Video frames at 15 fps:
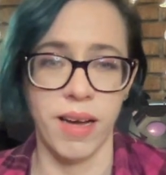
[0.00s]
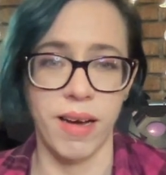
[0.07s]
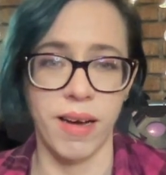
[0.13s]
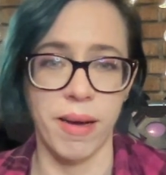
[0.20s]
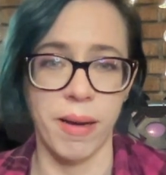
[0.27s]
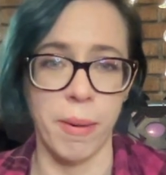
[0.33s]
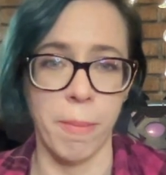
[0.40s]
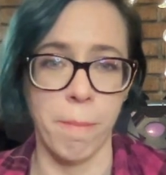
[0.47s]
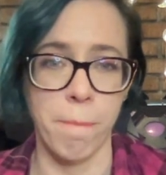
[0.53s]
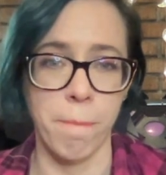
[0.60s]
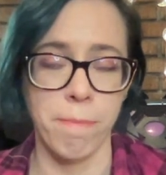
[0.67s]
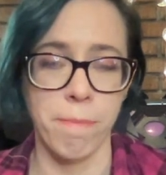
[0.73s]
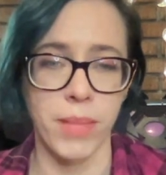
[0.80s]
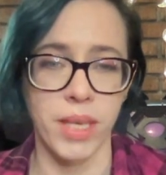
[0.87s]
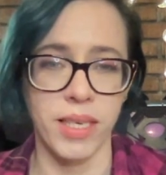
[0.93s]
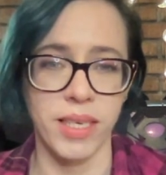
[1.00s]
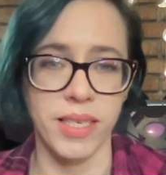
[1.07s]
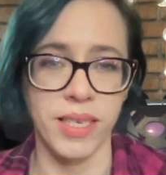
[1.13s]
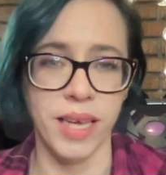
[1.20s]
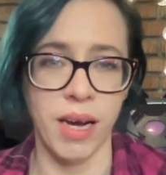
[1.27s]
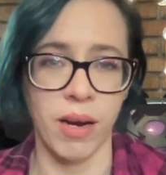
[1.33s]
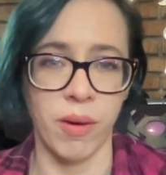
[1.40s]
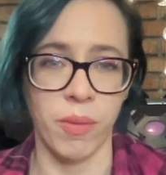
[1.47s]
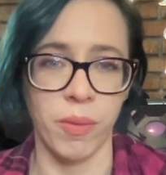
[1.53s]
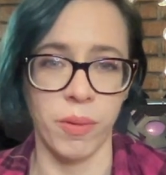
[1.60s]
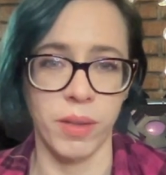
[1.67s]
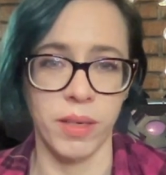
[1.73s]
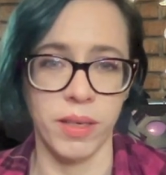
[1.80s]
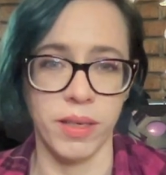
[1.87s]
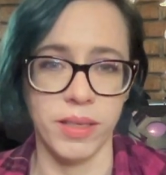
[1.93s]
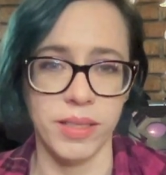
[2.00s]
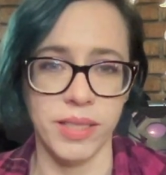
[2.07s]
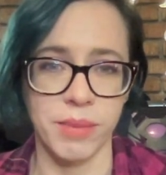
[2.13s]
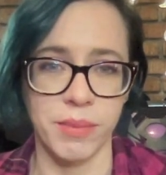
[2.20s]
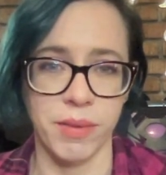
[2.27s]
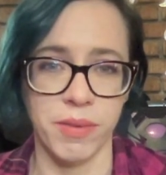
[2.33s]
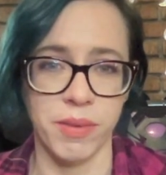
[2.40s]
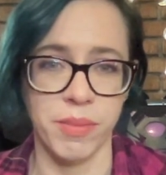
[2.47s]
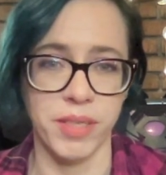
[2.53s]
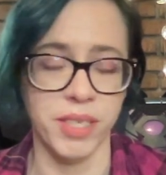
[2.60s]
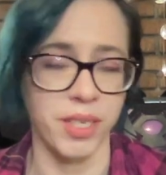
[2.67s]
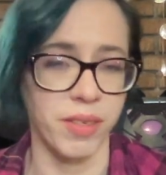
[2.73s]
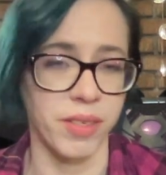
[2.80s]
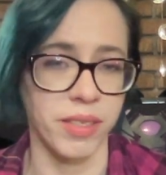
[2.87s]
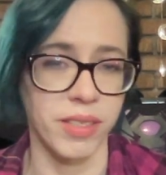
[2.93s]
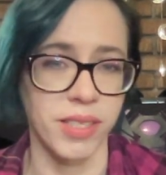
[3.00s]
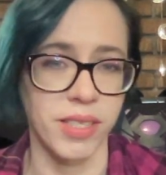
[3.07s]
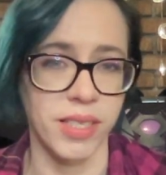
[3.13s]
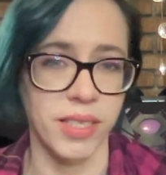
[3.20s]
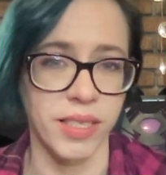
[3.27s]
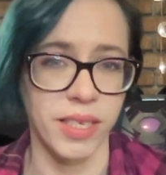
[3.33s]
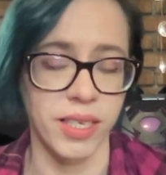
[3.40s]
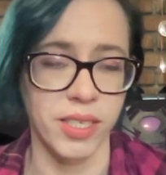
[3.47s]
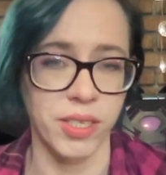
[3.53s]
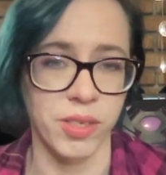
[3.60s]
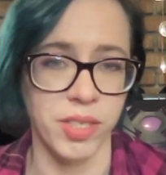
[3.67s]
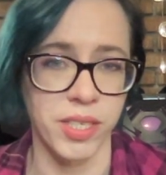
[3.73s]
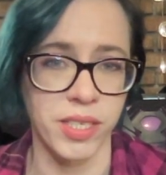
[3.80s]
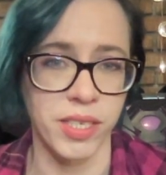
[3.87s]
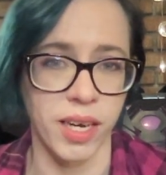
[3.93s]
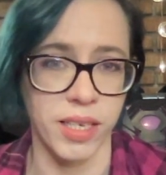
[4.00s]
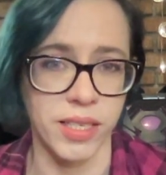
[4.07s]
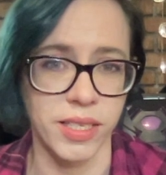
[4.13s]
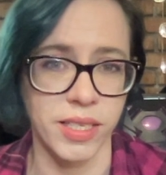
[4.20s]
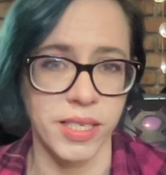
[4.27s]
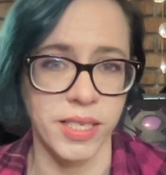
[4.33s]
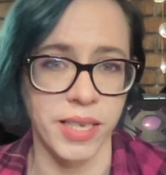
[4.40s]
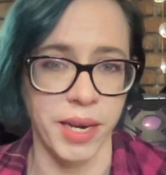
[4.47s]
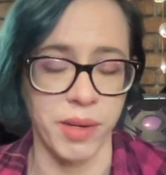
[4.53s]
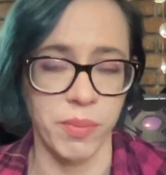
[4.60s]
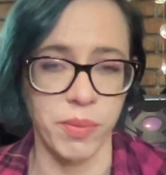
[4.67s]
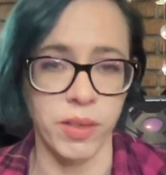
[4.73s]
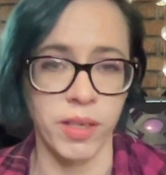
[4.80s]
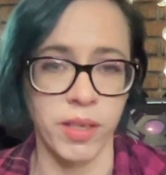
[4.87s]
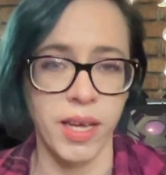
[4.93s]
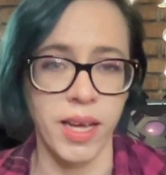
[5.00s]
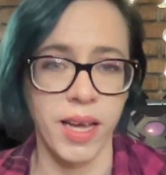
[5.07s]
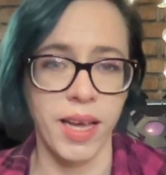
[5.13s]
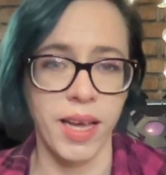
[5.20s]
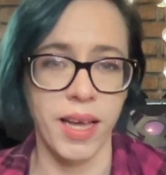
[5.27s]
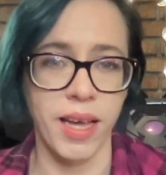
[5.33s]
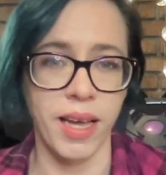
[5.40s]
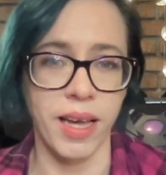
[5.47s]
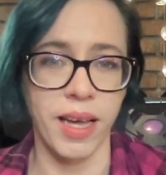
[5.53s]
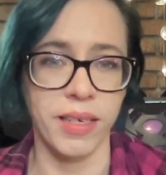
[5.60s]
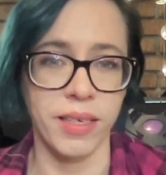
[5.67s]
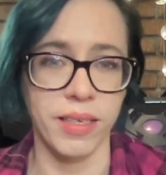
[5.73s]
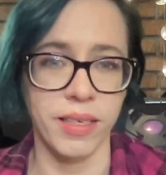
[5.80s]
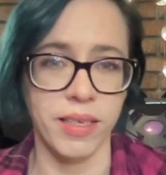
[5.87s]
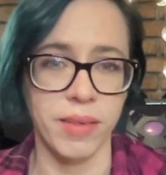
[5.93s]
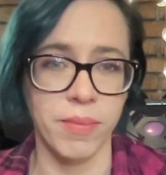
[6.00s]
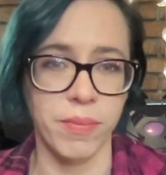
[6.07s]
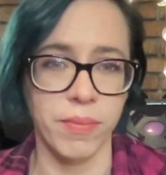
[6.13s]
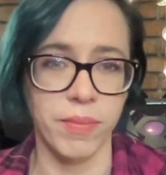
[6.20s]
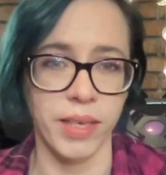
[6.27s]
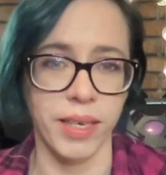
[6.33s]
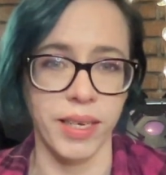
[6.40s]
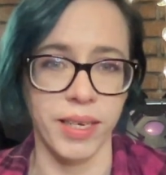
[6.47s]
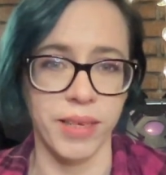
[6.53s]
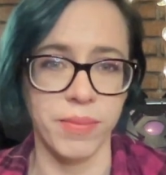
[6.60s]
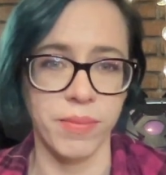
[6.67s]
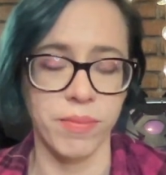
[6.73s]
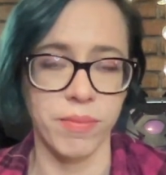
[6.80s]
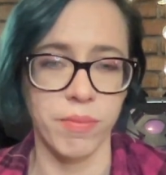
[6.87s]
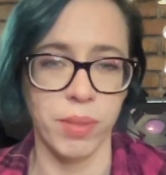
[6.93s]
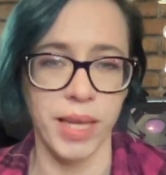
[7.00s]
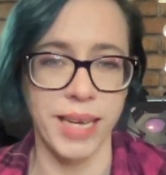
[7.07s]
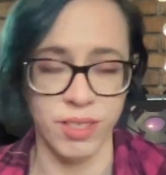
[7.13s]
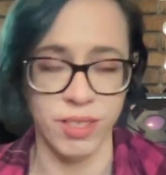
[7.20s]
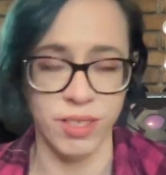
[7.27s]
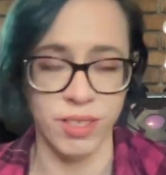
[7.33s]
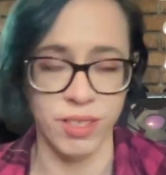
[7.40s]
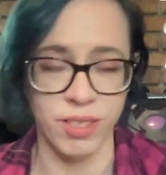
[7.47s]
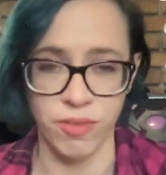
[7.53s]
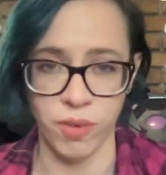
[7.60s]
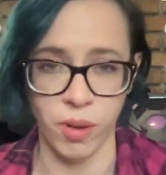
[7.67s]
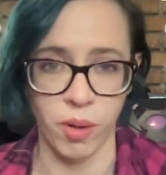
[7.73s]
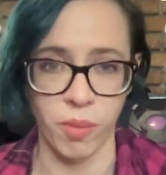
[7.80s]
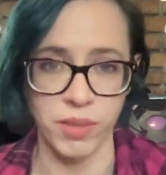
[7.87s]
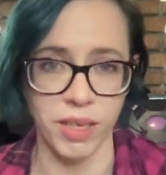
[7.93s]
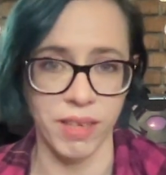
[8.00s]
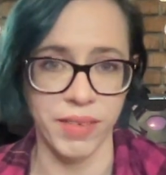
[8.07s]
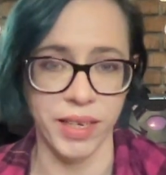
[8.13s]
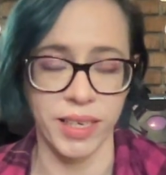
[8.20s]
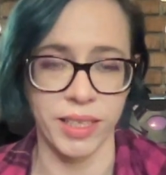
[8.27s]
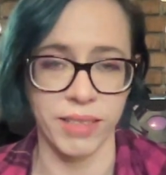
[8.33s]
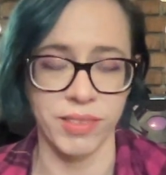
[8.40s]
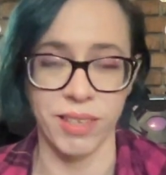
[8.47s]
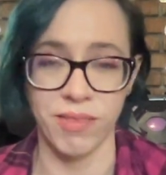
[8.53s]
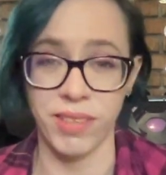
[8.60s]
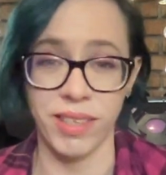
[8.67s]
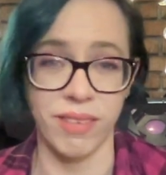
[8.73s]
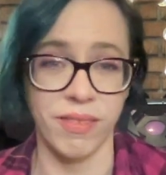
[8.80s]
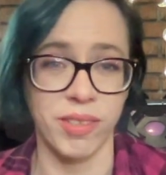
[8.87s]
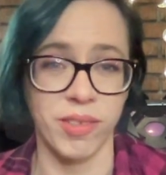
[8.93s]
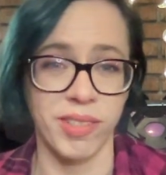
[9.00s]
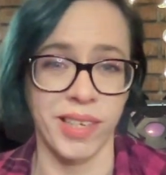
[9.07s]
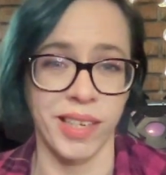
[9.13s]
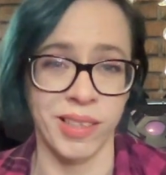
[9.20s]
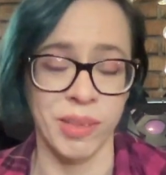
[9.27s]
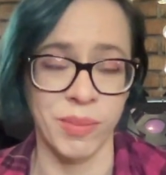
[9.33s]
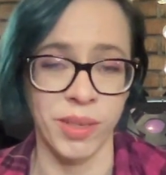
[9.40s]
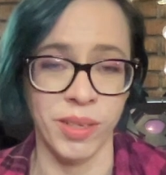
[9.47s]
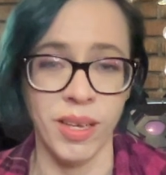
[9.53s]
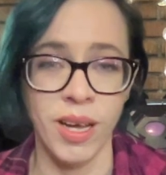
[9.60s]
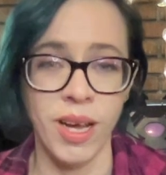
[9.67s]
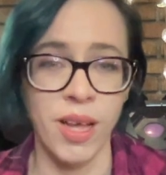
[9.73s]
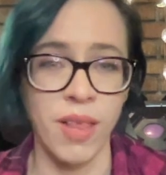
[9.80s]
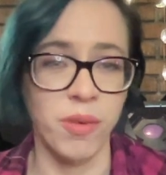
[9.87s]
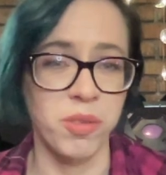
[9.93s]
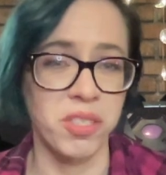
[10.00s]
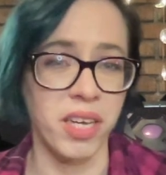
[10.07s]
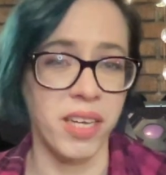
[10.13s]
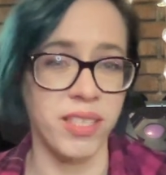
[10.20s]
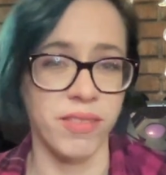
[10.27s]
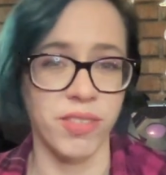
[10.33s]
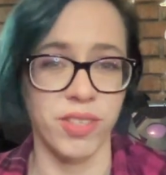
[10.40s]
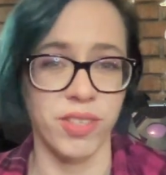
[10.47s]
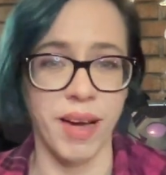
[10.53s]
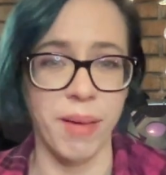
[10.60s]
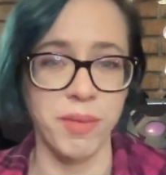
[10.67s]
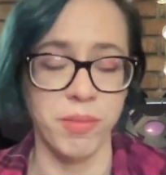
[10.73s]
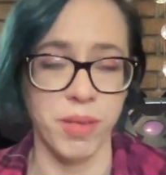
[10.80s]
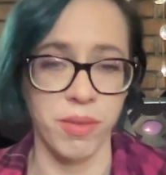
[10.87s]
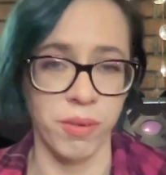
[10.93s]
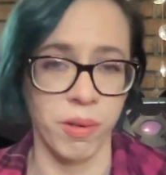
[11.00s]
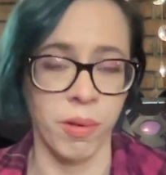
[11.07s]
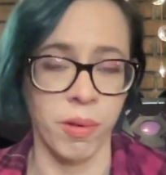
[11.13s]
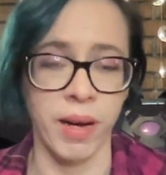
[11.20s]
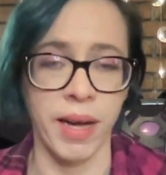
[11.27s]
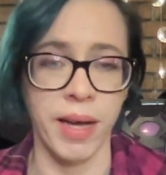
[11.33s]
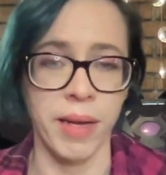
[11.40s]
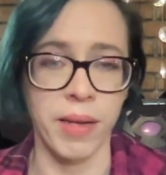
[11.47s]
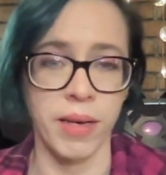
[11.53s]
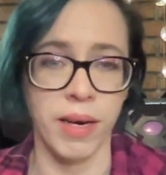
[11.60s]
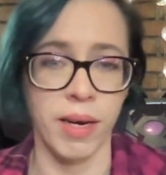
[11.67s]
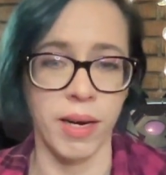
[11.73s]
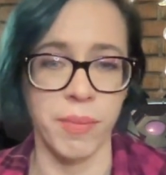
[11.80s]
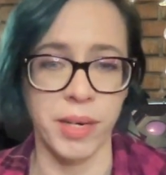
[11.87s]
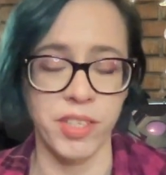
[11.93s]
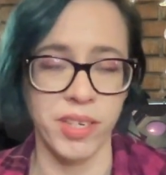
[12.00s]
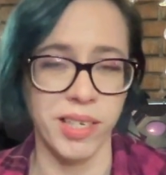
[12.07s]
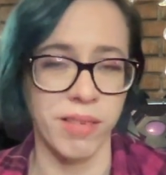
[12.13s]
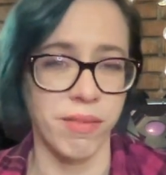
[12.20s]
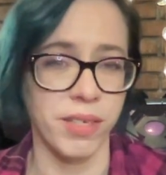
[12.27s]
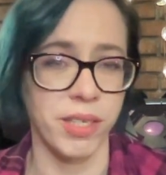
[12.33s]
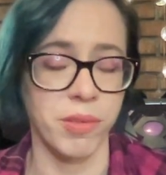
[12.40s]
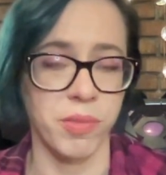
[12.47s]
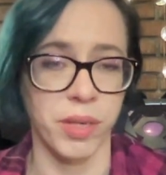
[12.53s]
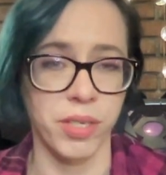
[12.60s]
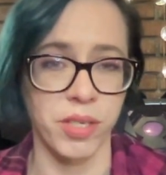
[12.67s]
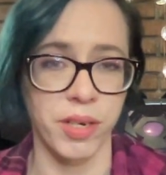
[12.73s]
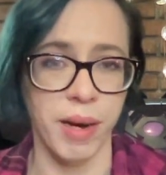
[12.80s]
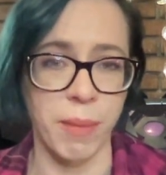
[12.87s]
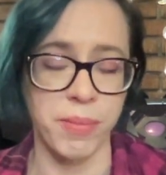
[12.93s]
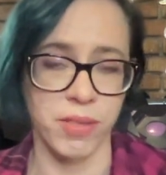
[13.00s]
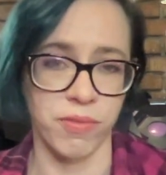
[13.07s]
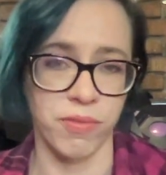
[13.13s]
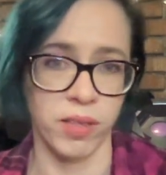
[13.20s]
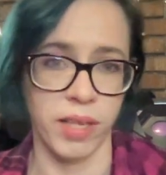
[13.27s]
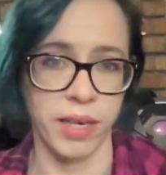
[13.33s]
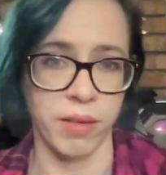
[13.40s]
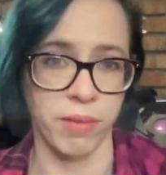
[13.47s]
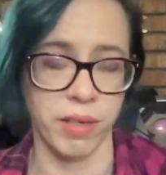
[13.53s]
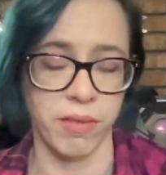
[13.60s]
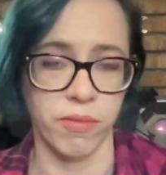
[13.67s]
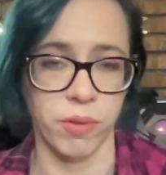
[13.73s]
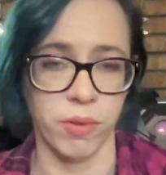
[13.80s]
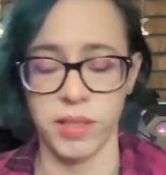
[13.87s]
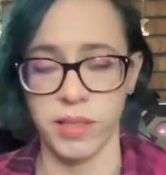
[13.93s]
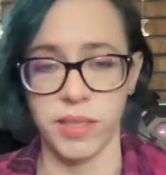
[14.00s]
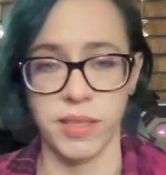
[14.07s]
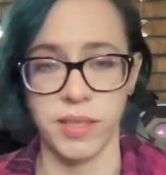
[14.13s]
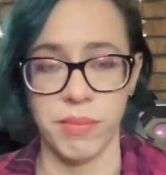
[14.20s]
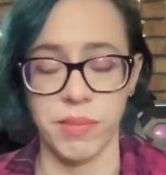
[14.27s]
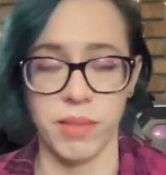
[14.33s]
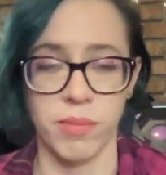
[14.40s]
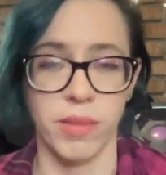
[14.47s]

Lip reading: Um, is how some of the materials and things are just unsustainable, and like plastics, foams, all that kind of stuff. None of it's recyclable. There's tons of scraps we throw away. I try to reuse my scraps for like reinforcing seams and